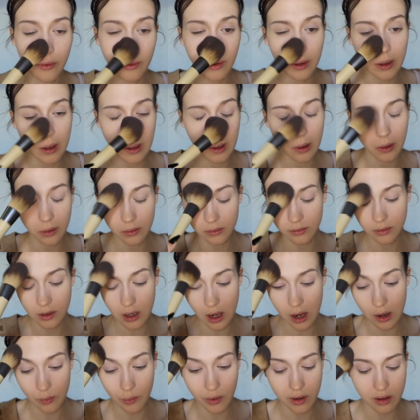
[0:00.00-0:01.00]
You know,
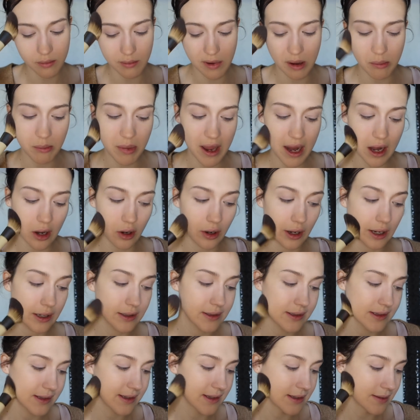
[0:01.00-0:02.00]
not with my
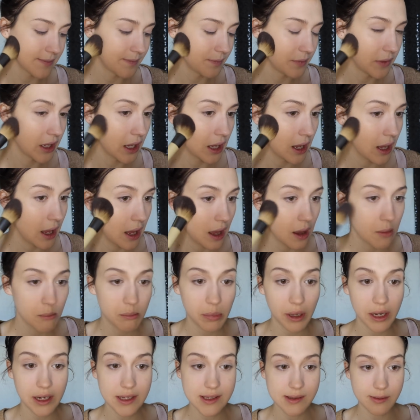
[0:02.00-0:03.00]
parents,
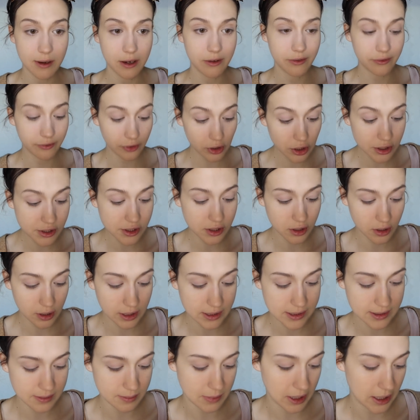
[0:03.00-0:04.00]
but it's my first
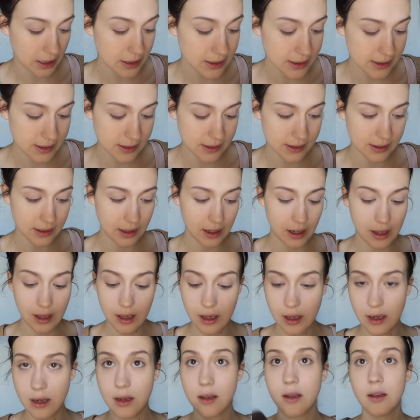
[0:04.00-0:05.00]
Christmas
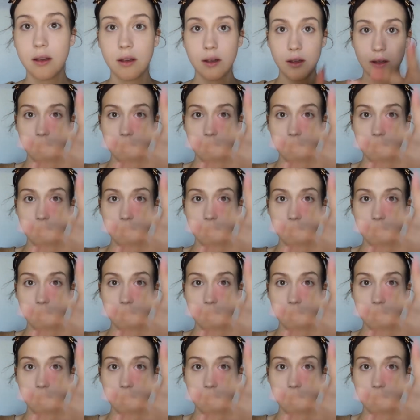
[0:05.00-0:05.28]
in